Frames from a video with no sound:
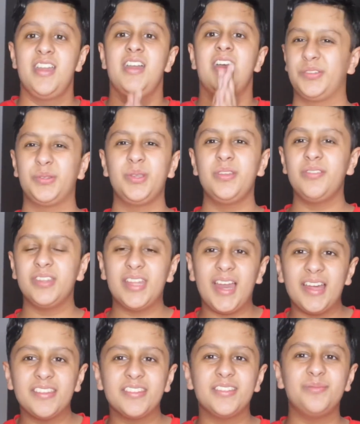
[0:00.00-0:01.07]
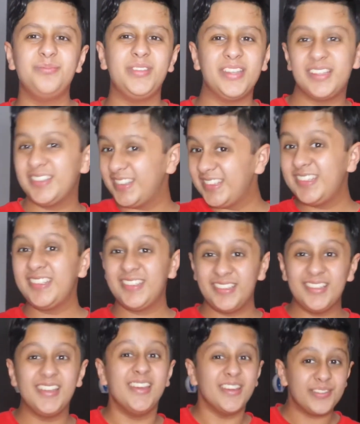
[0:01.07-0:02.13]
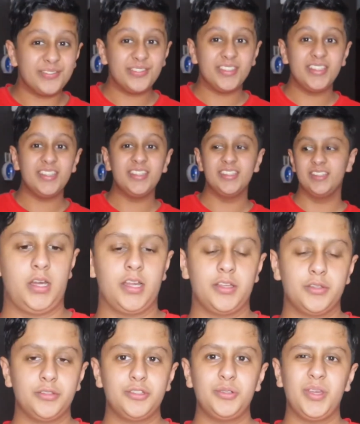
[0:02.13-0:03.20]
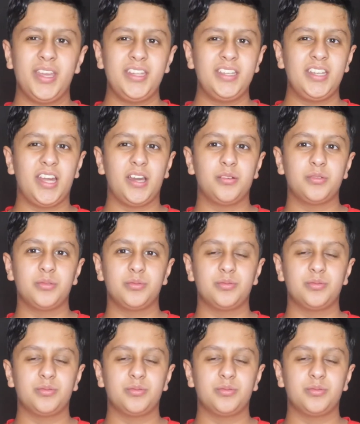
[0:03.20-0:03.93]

So even that has me a little iffy. I also hated how